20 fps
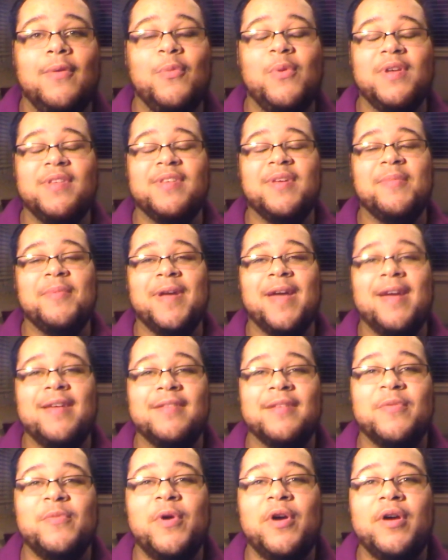What's up
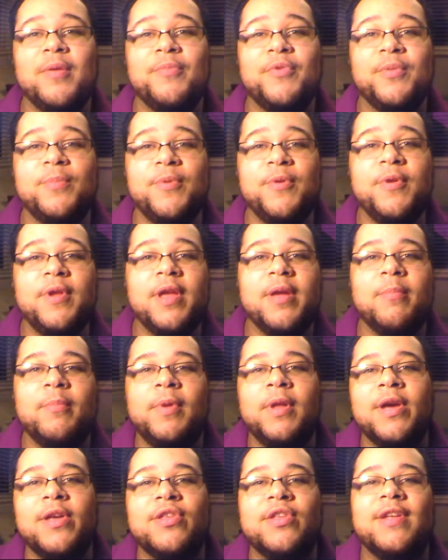guys, and welcome to Beauty and
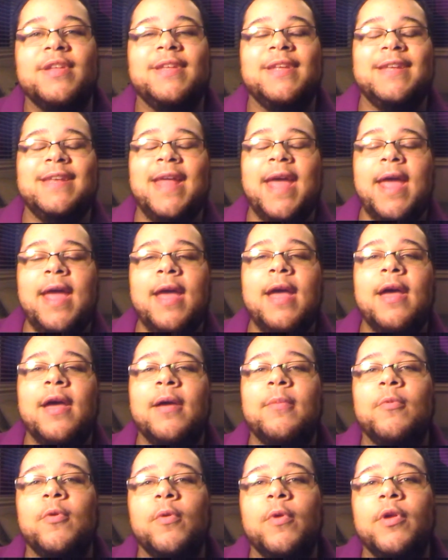Blush. Today I
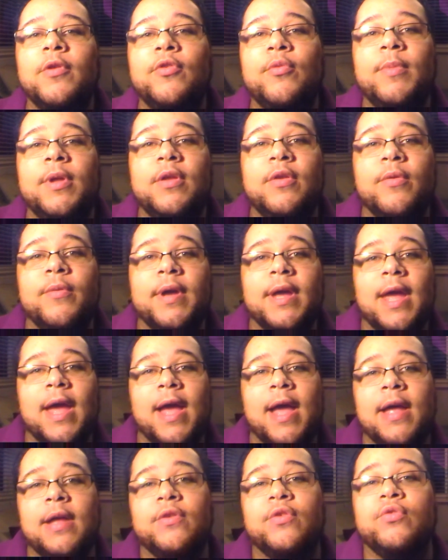am going to be doing
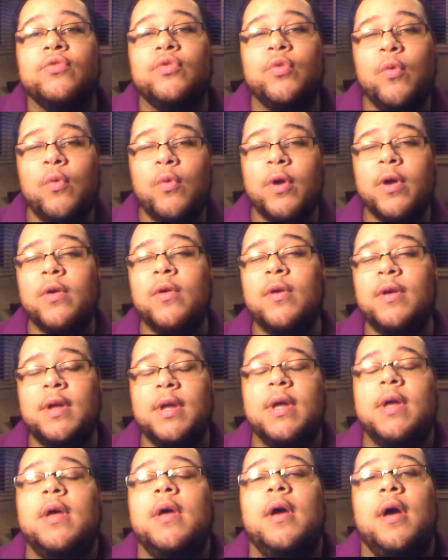a tutorial
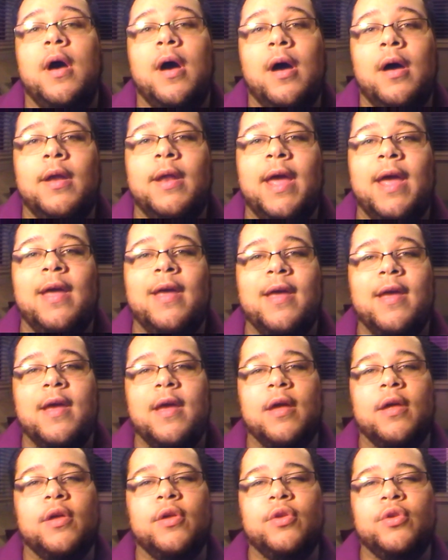on
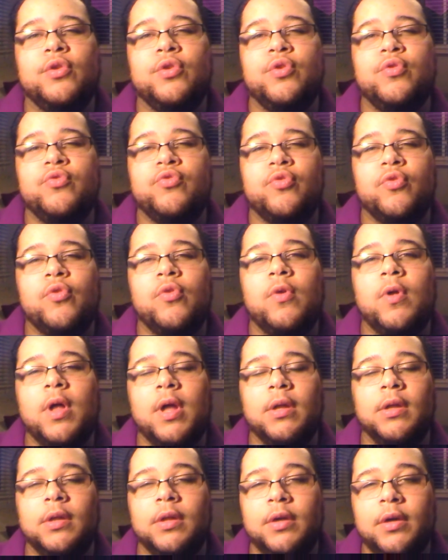a neutral
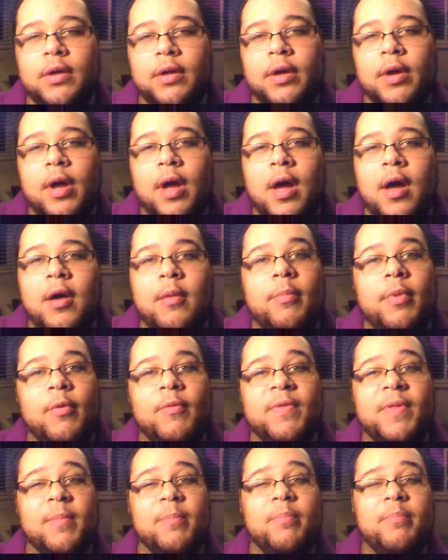look, but
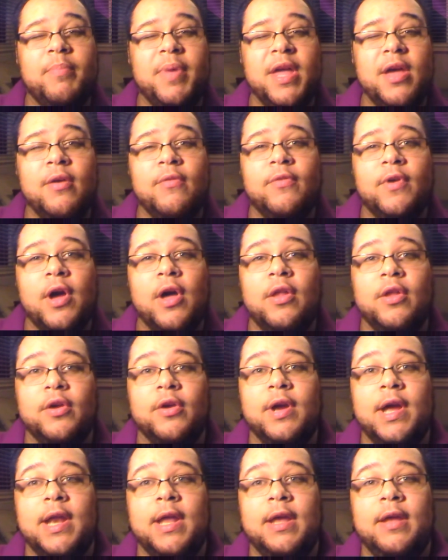with a bit of
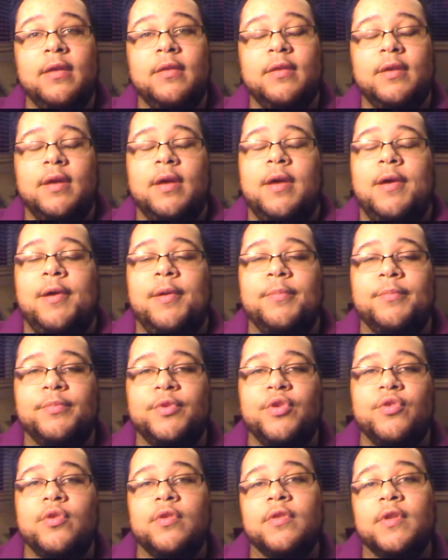color in it.
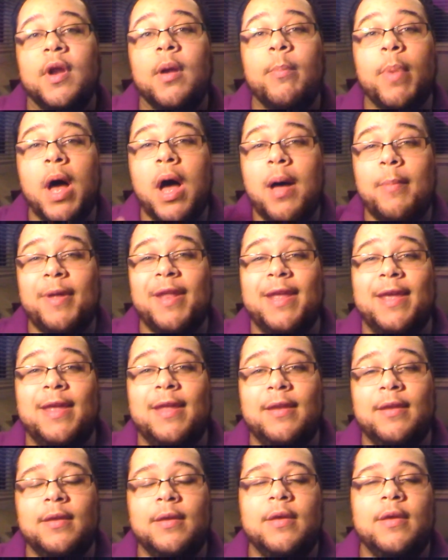You're just going to pop it
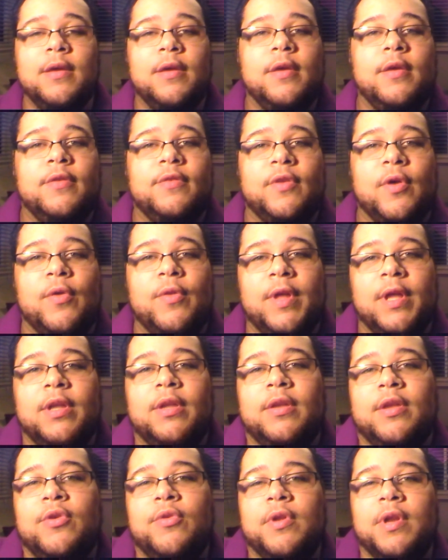in so
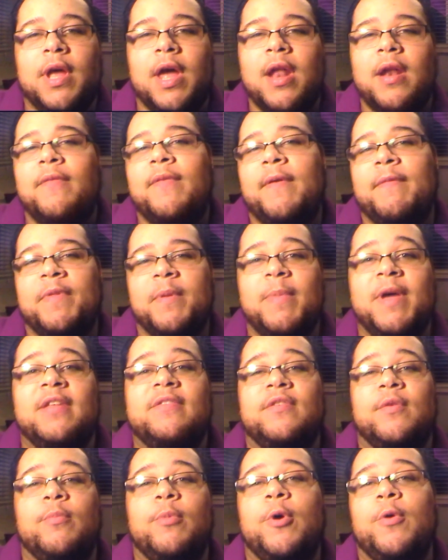that you can kind of have the
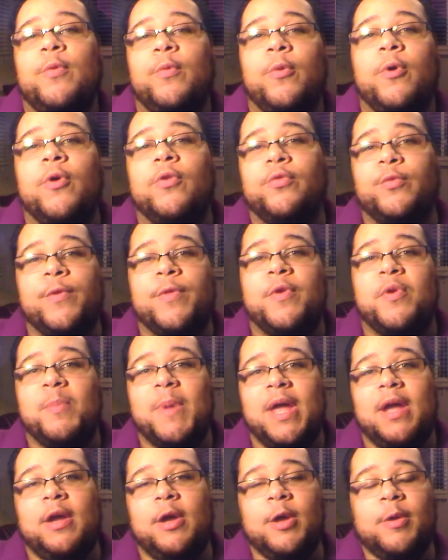best of both worlds with your
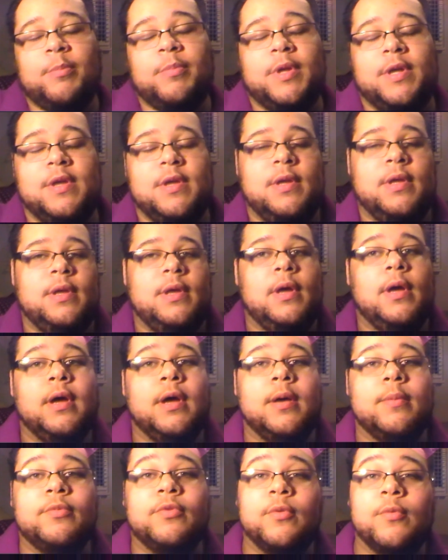makeup.
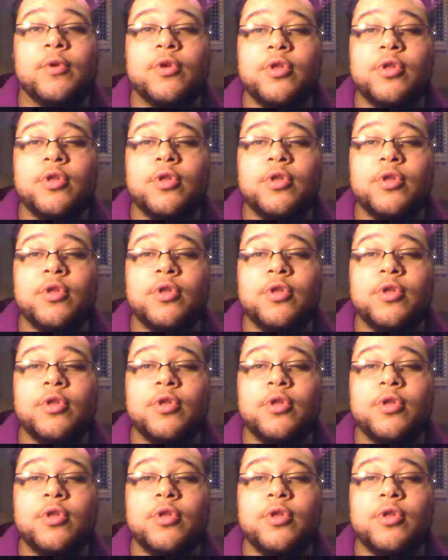So